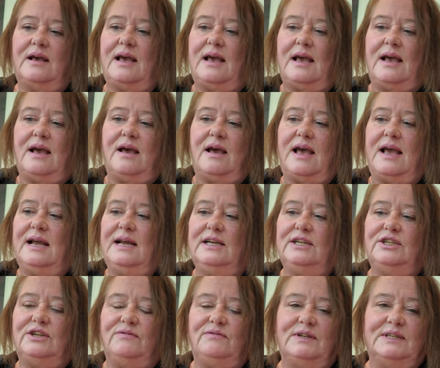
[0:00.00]
uh,
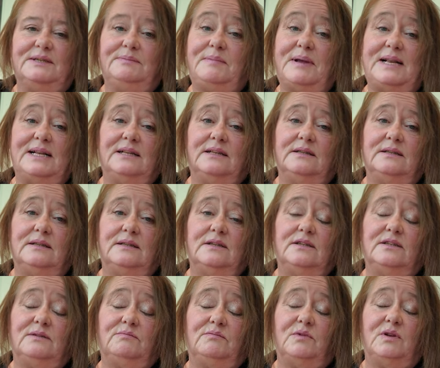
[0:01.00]
Asia and spend
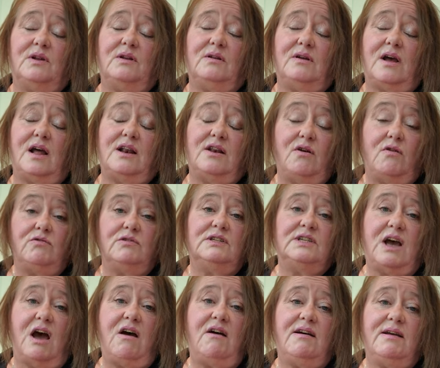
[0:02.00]
some a long
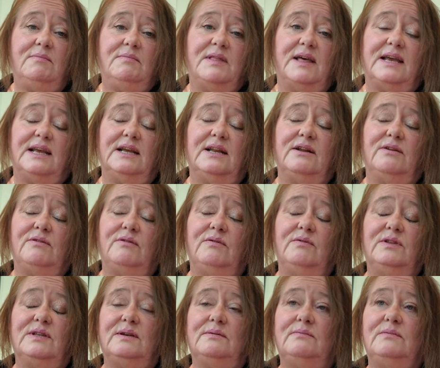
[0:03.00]
time there. You know,
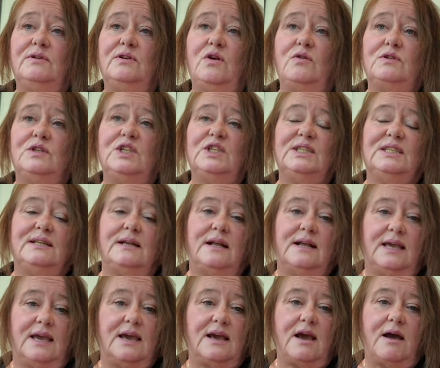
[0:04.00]
so not just
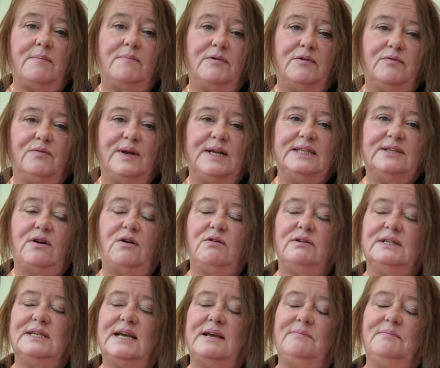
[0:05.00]
like a couple of weeks
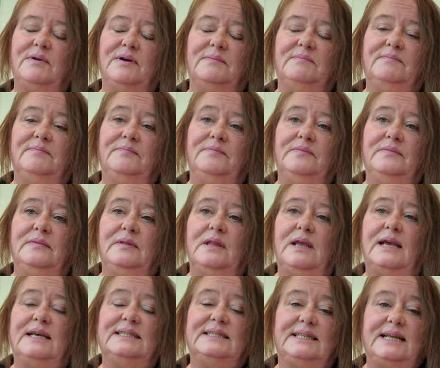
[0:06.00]
holiday, but
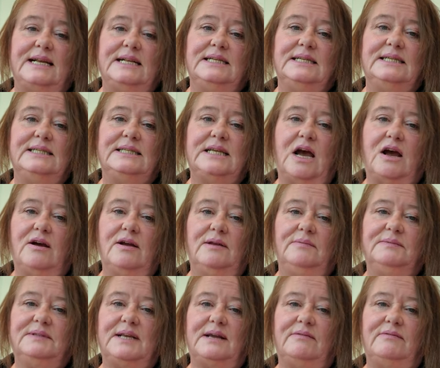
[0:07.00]
extended
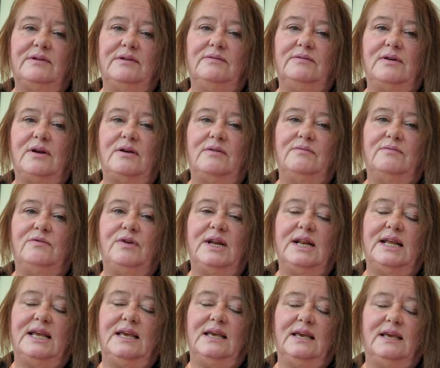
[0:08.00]
times there and, and
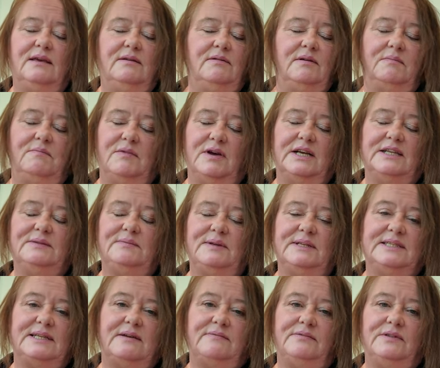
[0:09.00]
really immerse
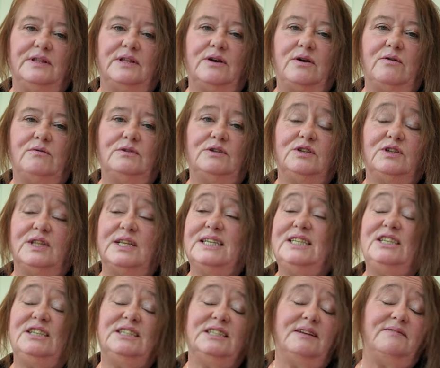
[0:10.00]
myself in the culture.
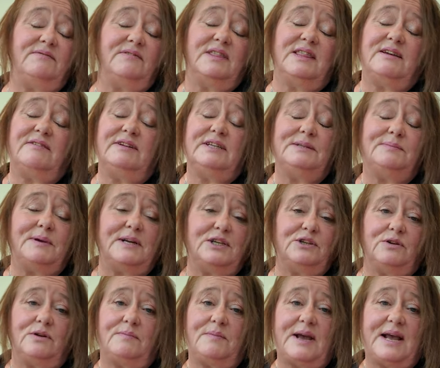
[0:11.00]
There's just something very
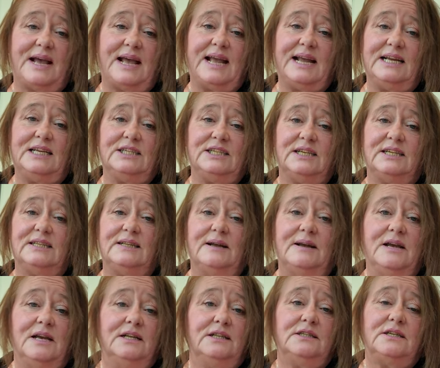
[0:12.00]
special about Asia,
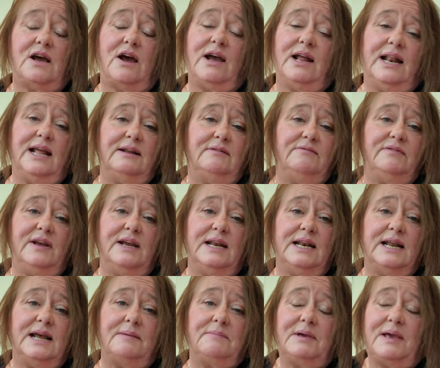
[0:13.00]
Thailand,
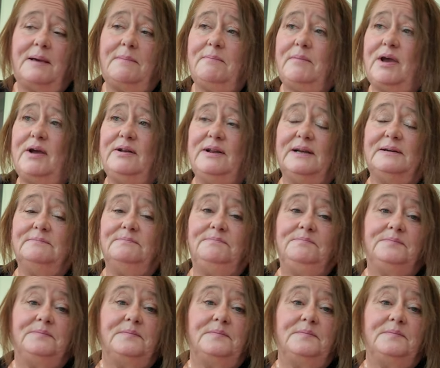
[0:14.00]
Vietnam, Cambodia